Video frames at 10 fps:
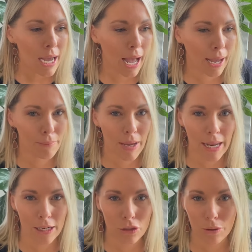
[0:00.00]

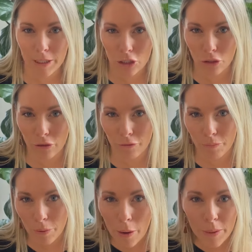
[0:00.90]
And I do a mixture of
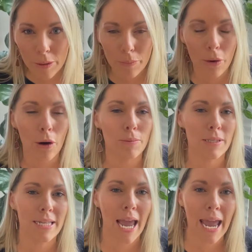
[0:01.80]
permanent
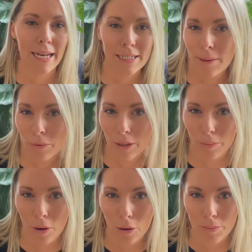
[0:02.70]
props and temporary
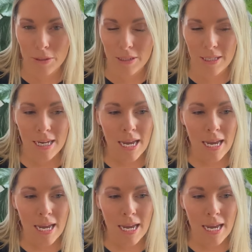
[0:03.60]
props.